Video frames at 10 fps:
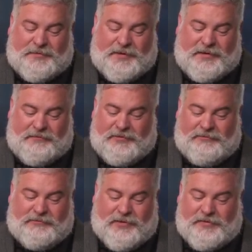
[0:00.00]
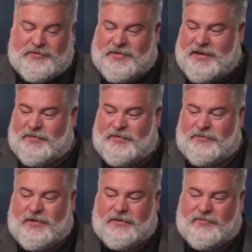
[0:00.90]
there, we would run the dragon
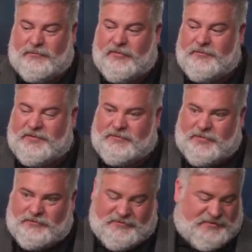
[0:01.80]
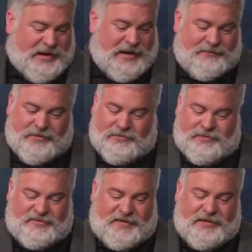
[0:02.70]
through all of the movements, whether he was diving or
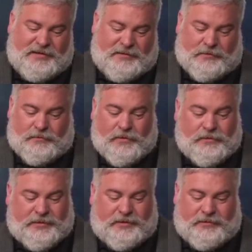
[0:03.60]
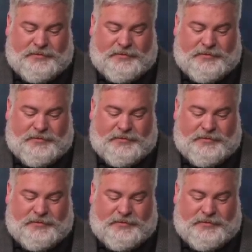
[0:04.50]
ascending or rolling or